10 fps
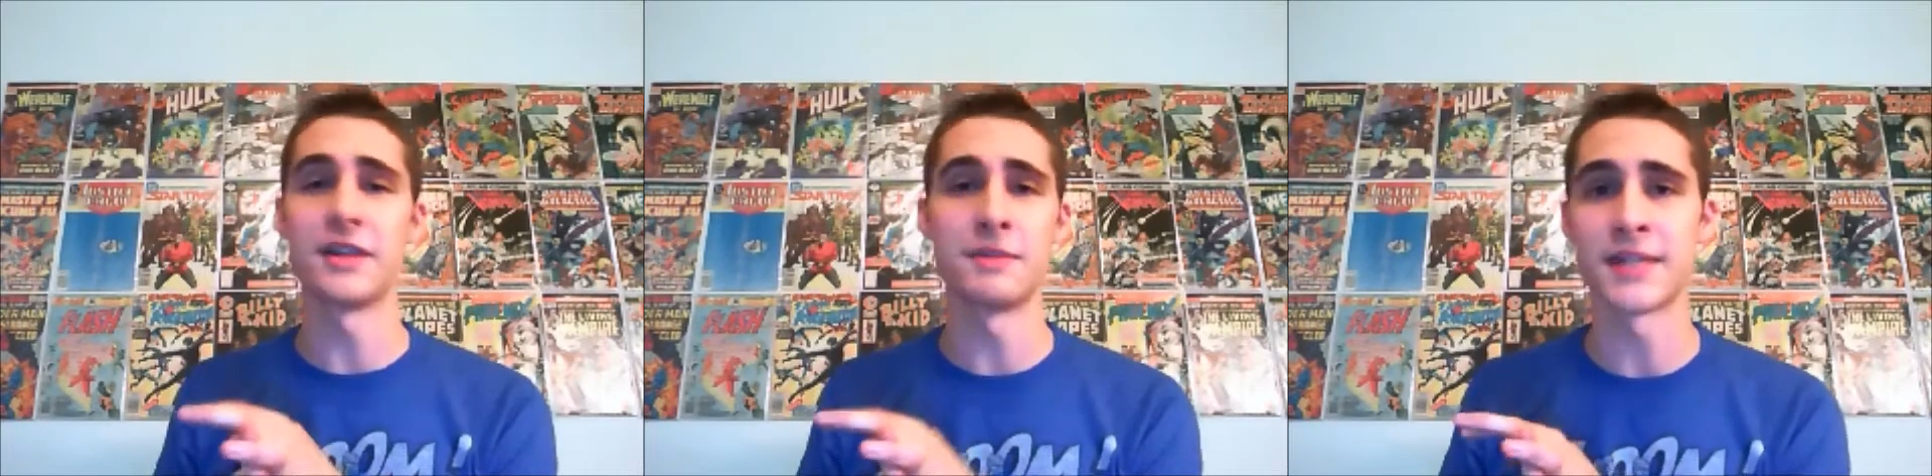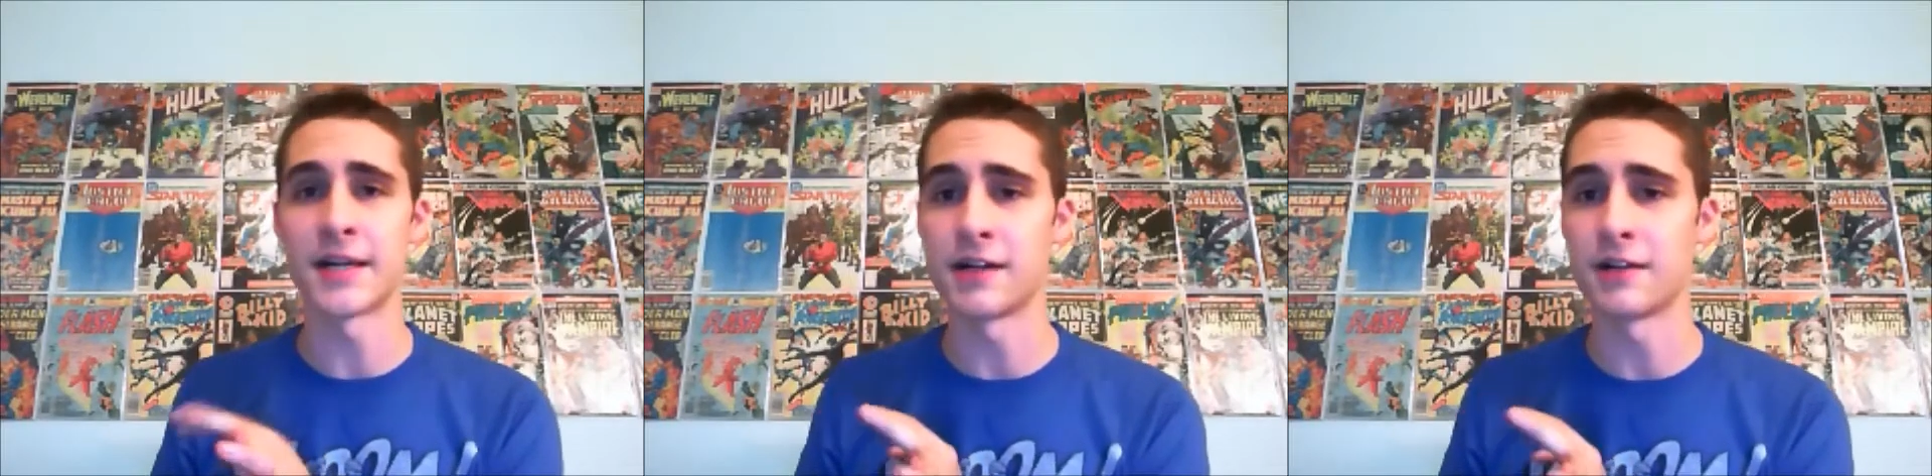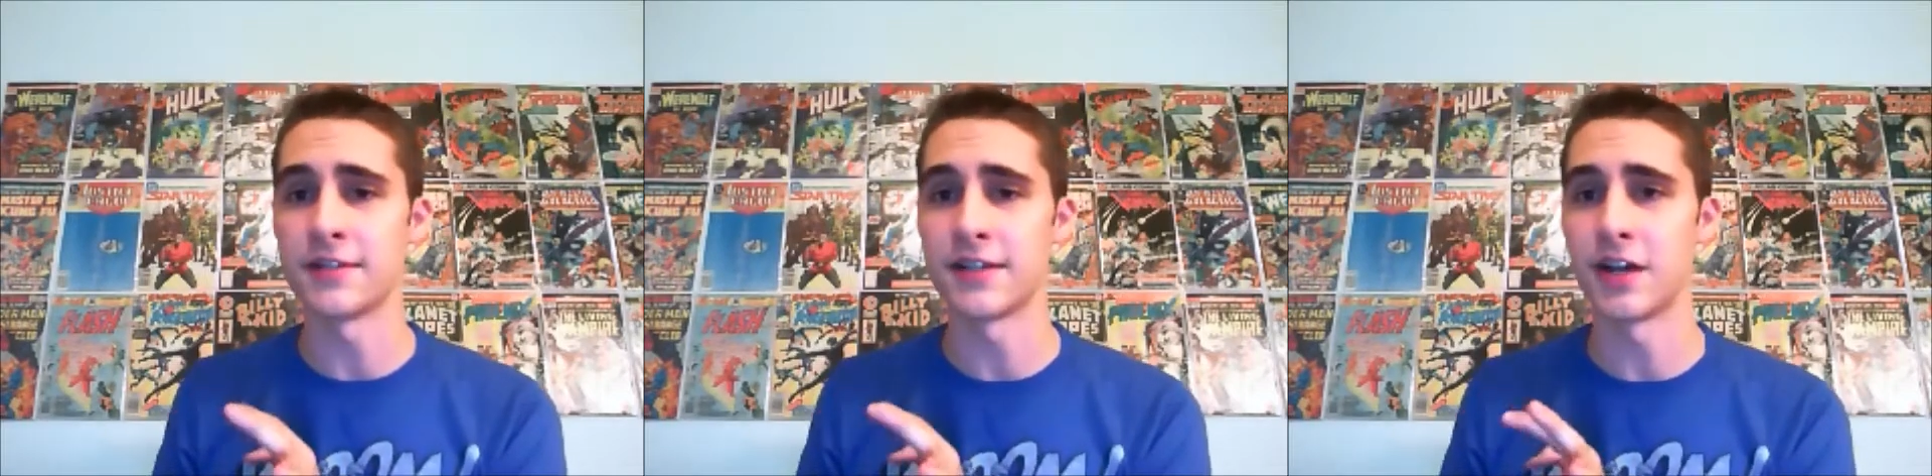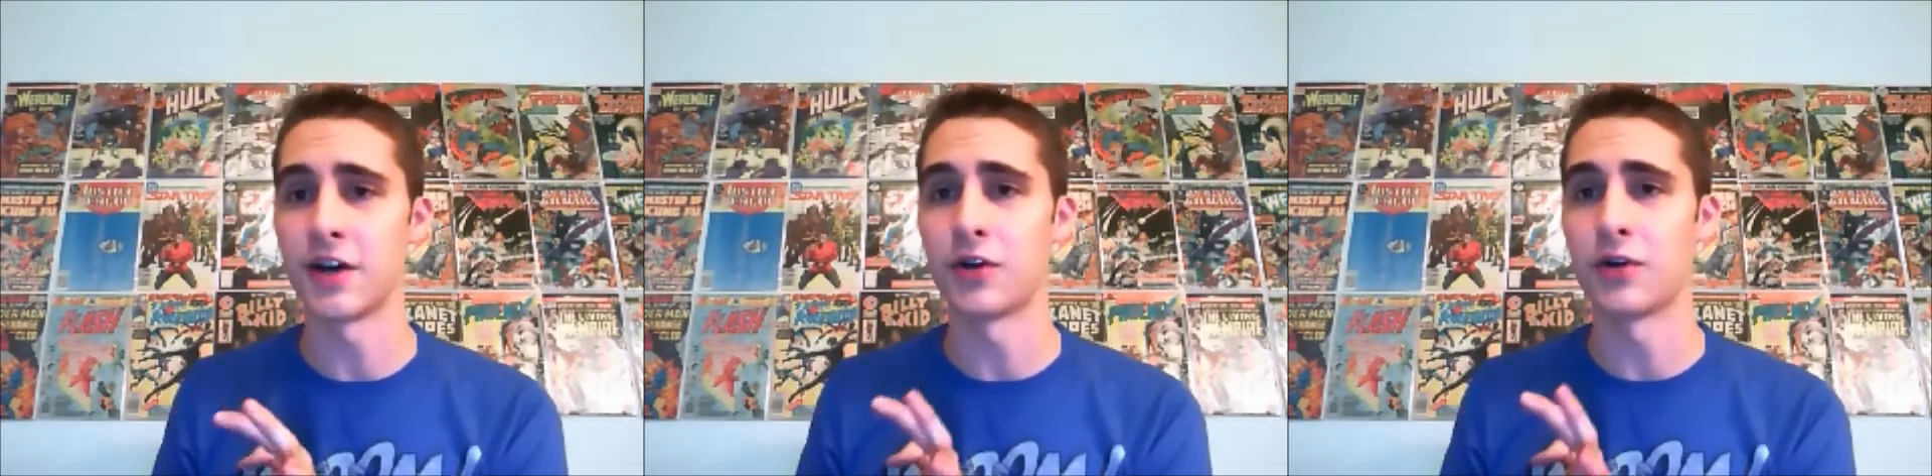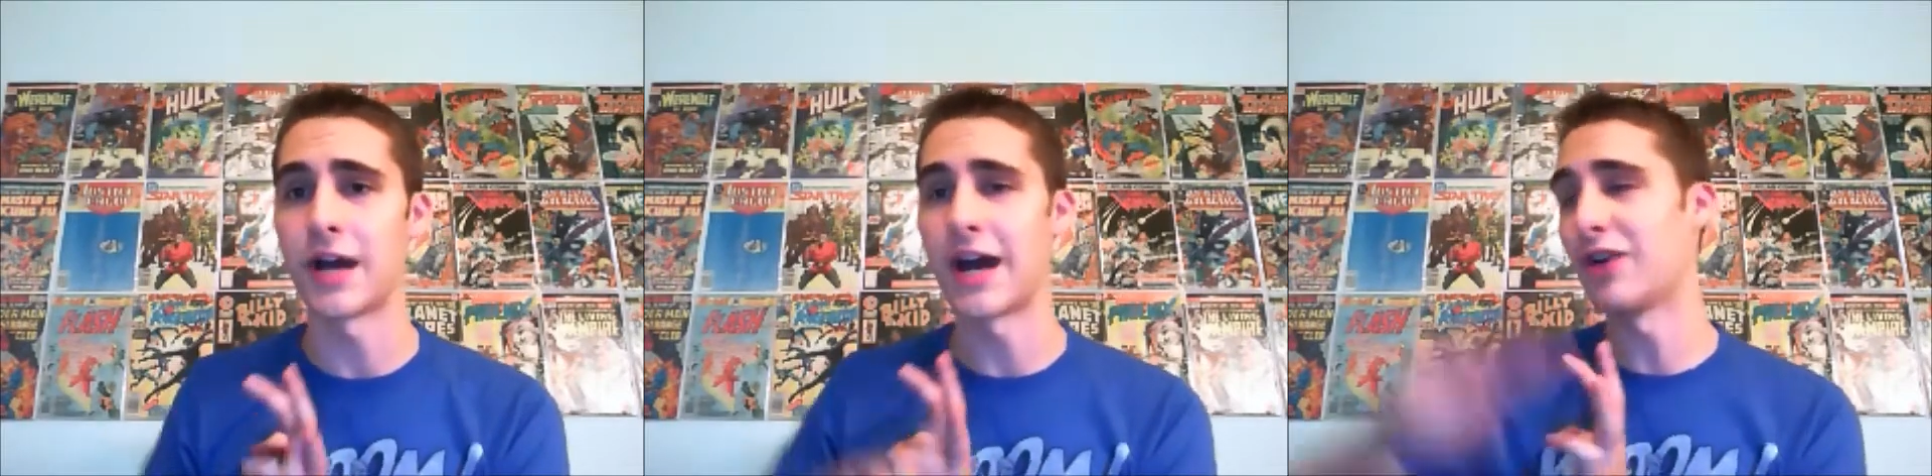themselves, you
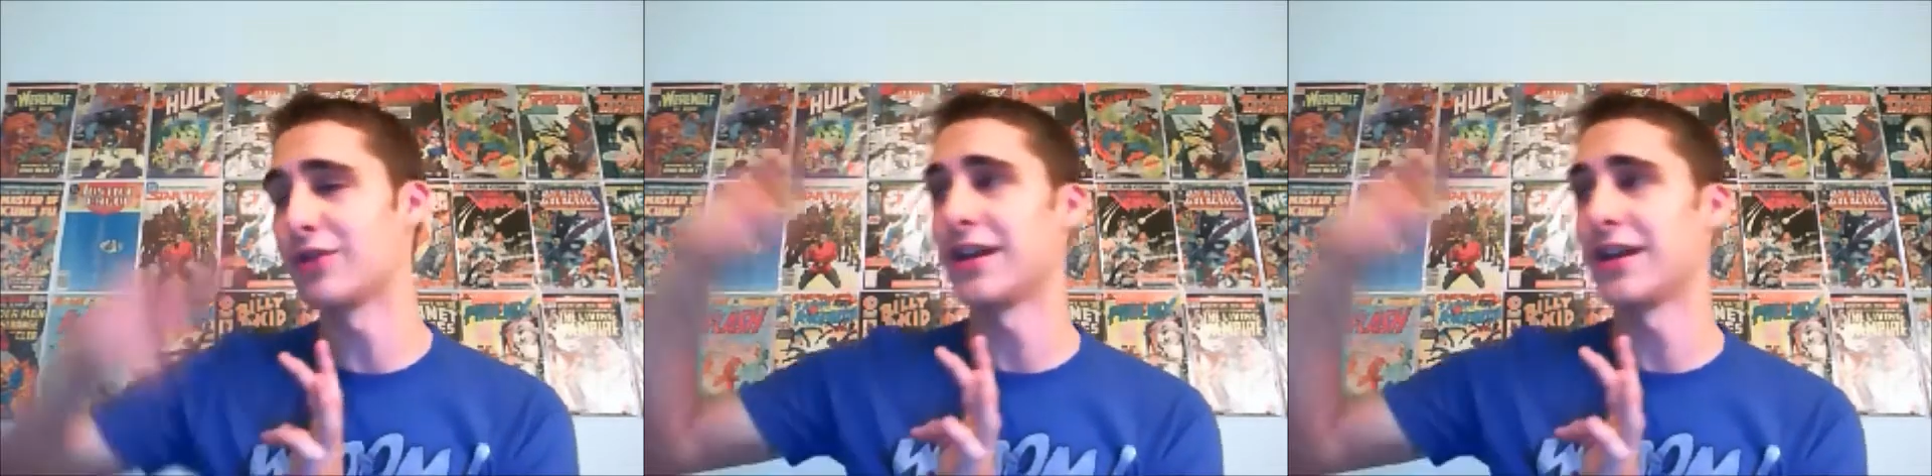know, out